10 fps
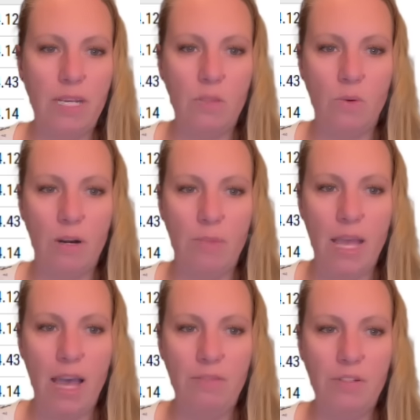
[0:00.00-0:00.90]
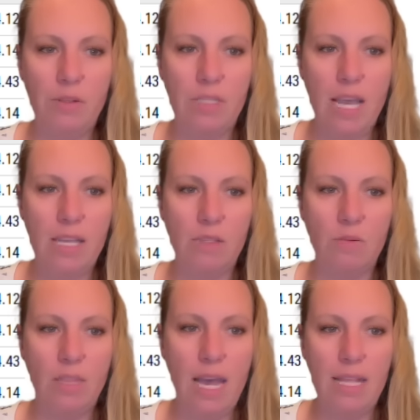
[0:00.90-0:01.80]
swarm, I have to say. So
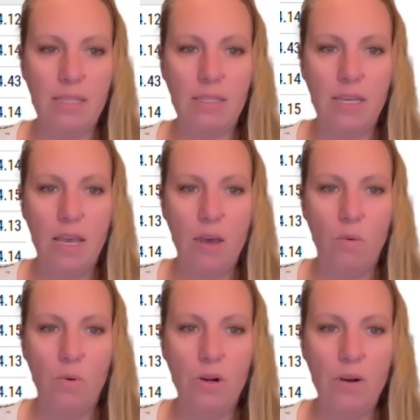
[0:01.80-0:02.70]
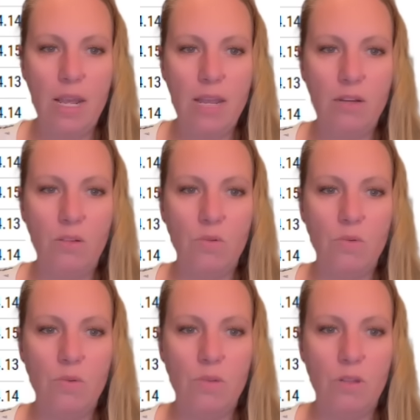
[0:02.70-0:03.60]
that's, we're
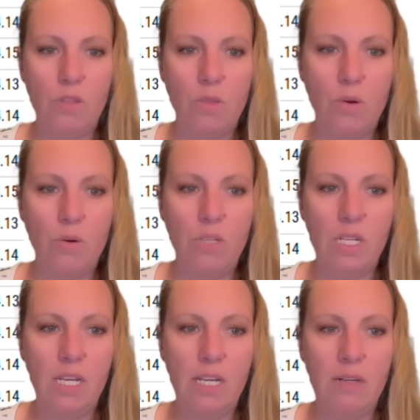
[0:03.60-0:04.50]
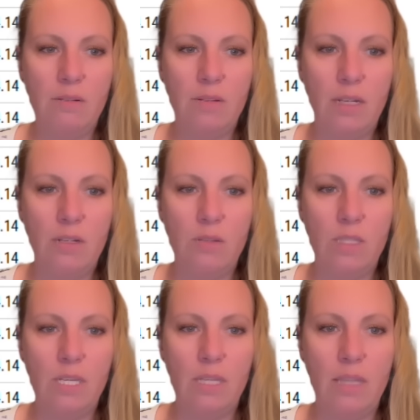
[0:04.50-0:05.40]
into the 13th and you
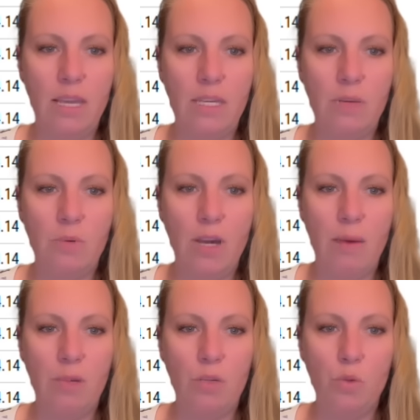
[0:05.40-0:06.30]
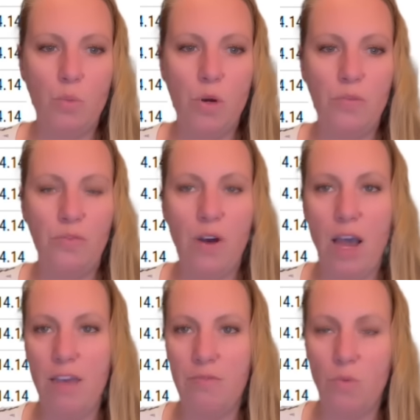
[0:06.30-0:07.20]
see they keep coming, 2.5,
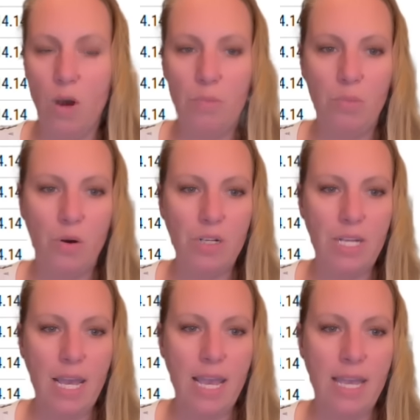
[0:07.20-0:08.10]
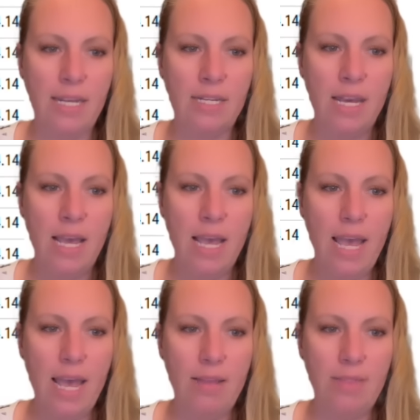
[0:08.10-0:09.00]
1.8,
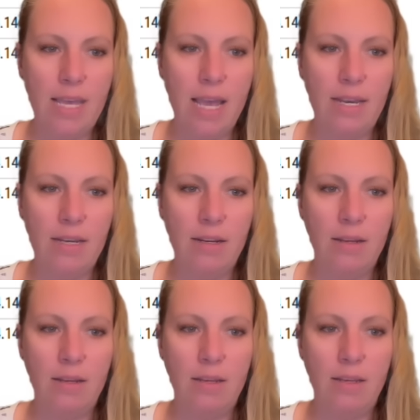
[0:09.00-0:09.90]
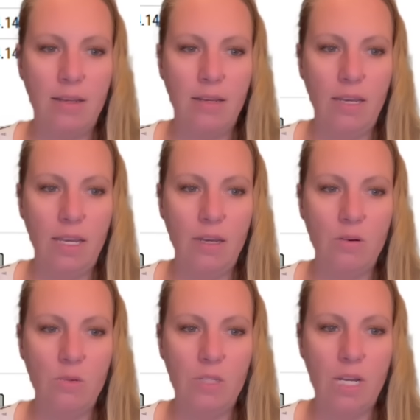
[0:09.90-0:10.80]
and then it
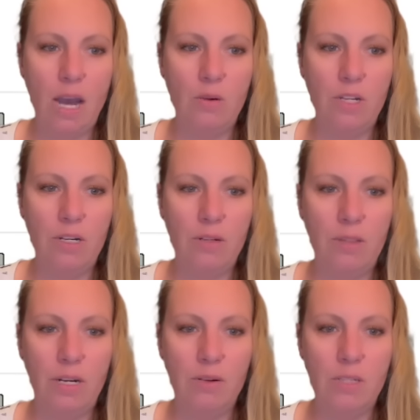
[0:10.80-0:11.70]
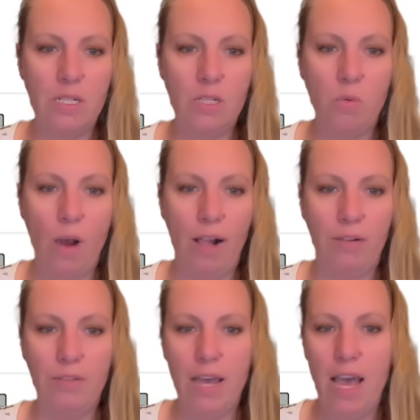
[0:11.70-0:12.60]
goes down here. There's the
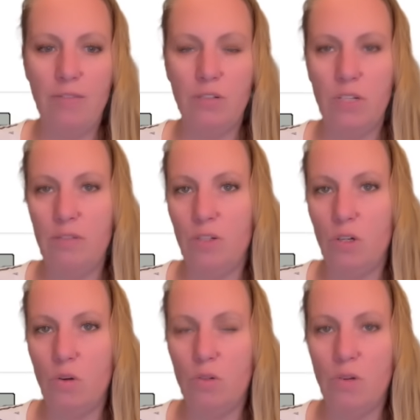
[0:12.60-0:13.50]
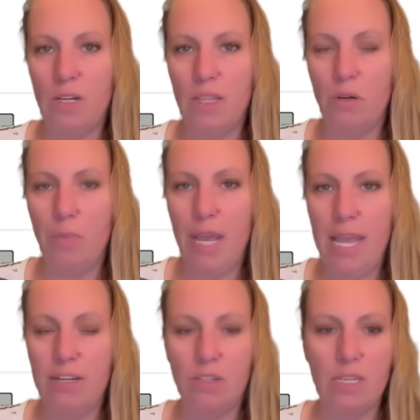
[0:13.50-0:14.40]
12th. I have to even go to another
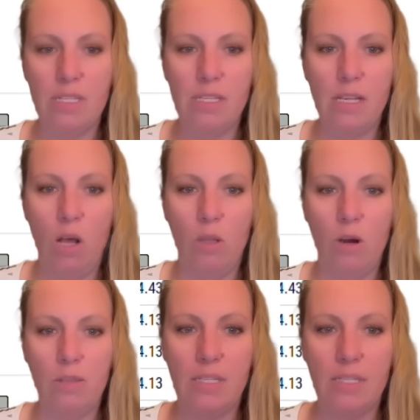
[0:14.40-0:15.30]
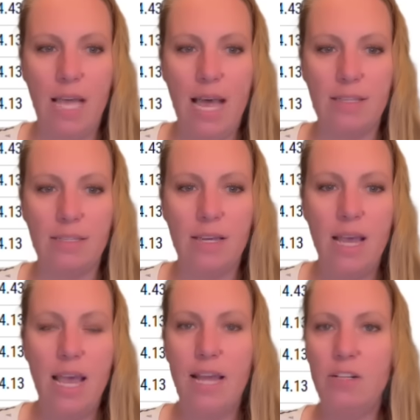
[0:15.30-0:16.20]
page. This is how long lasts.
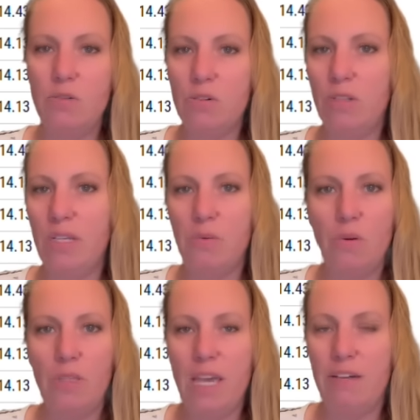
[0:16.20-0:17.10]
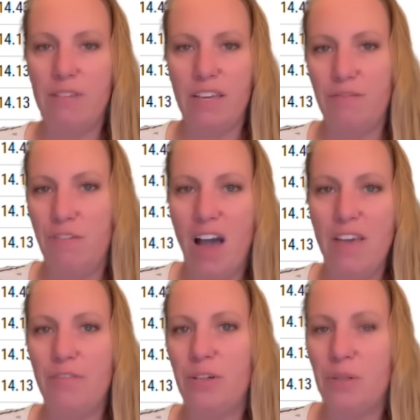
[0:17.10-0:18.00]
And usually you only have like
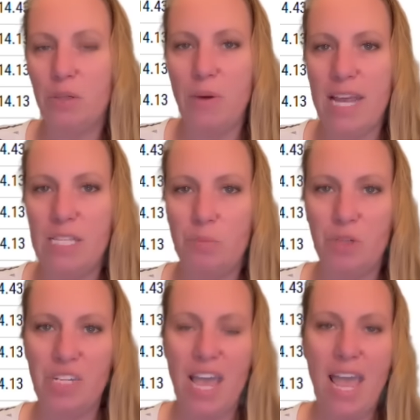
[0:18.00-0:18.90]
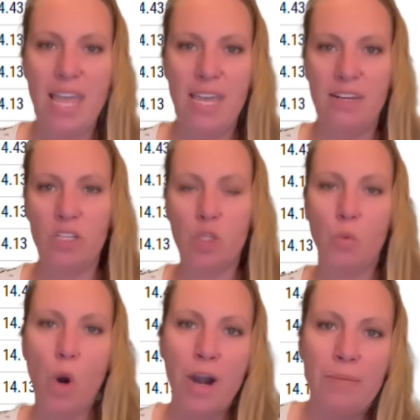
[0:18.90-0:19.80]
five earthquakes per day in a
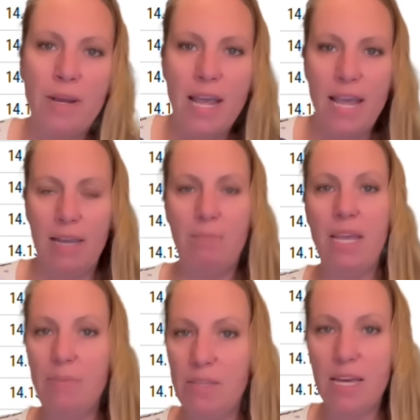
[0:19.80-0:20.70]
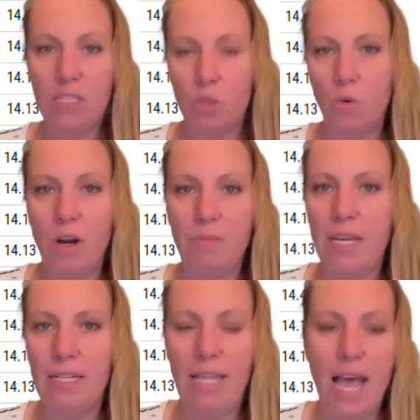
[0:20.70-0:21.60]
swarm. And maybe that swarm
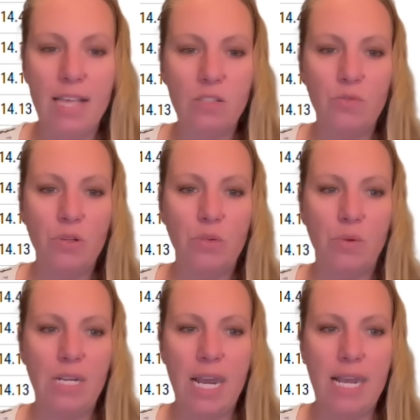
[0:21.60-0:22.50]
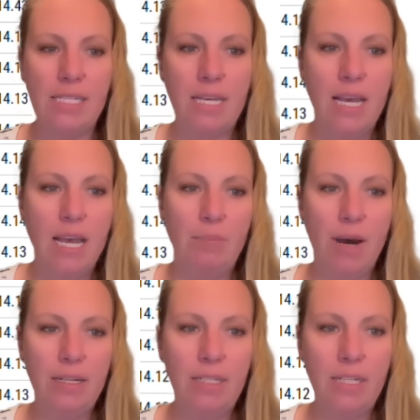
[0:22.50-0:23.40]
can last for three days.
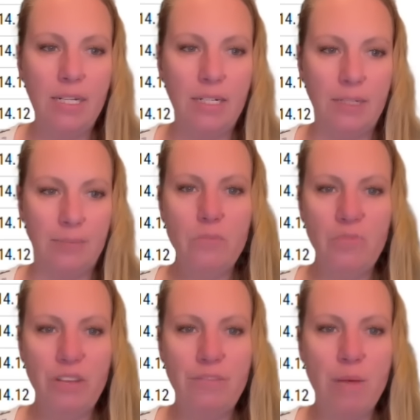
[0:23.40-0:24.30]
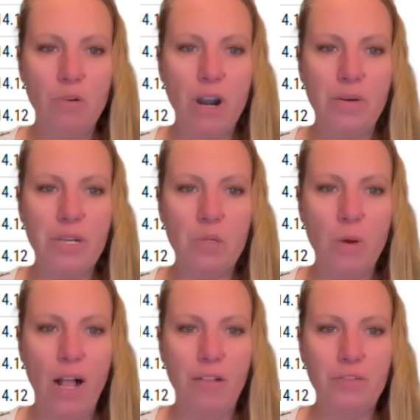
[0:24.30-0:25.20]
But here, February
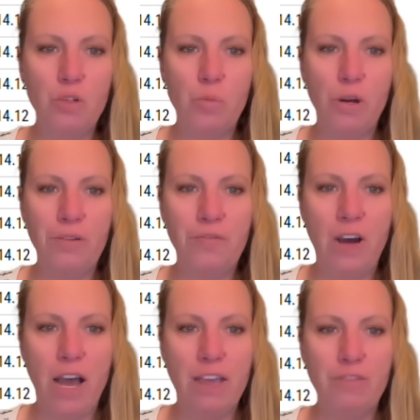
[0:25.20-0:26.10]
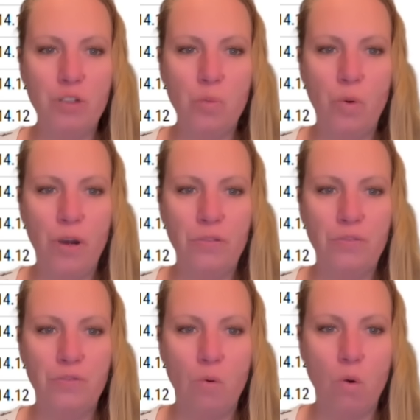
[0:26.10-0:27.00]
12, 2.5,
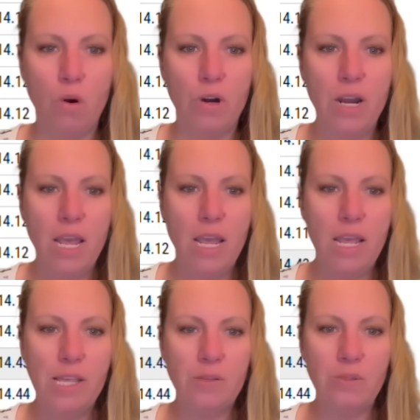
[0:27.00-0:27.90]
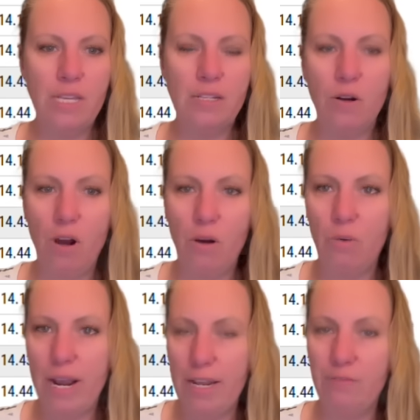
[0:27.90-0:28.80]
2.4. So these are
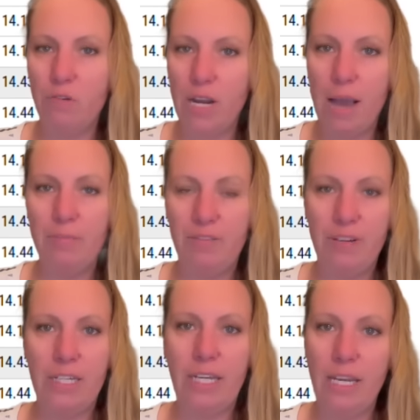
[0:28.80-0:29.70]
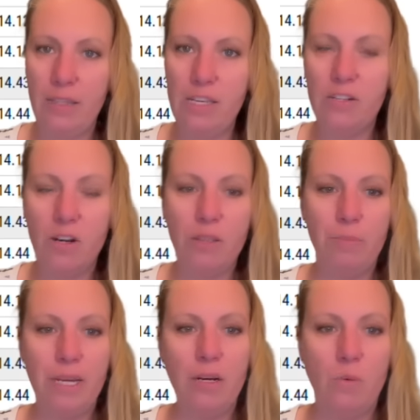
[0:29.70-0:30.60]
already for Campi Flegrei. These are the
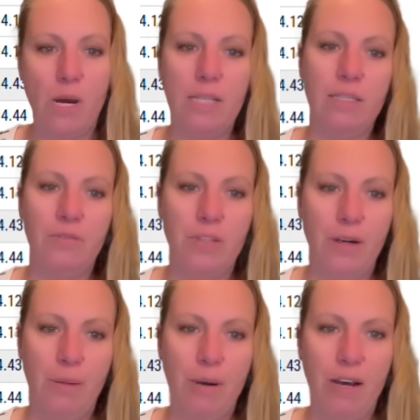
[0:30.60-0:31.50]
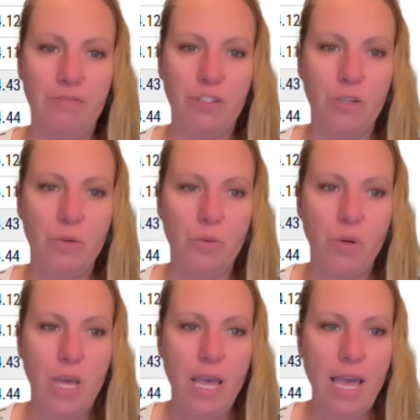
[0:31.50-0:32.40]
bigger ones if they're above two.
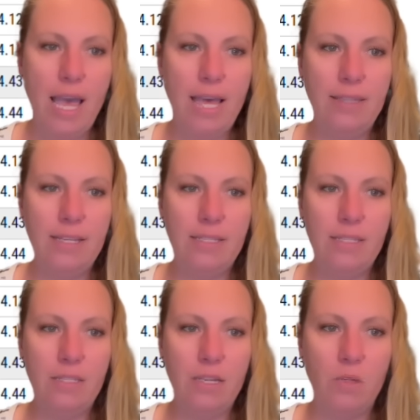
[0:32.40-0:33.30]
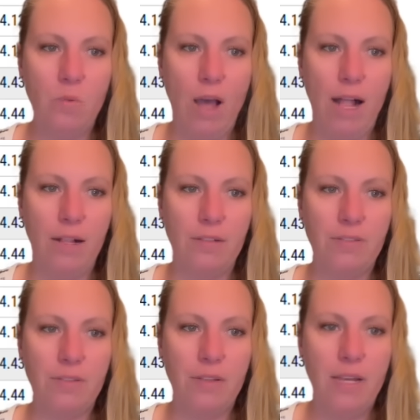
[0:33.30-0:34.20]
And this is the
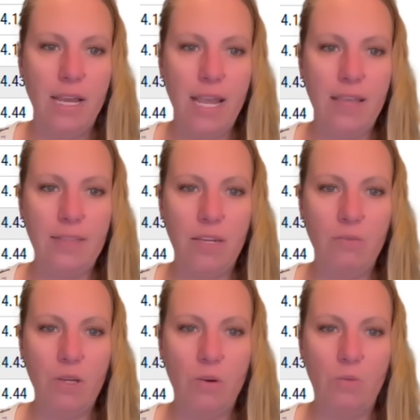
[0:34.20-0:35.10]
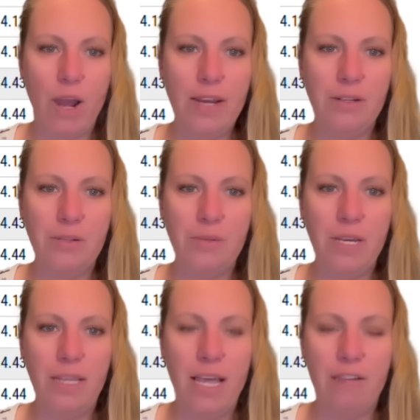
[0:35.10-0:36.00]
12th. And then we go right into the
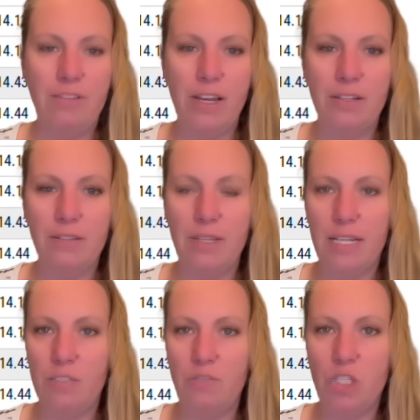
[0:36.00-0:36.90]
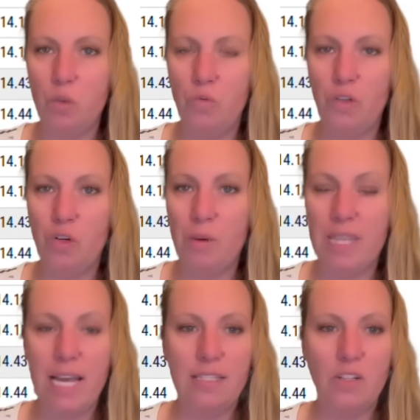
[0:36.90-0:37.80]
11th. That's Vesuvio, but
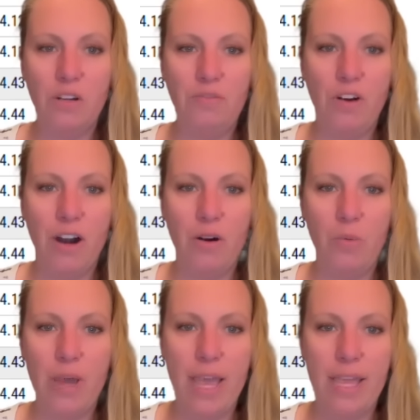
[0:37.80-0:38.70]
that's not far away.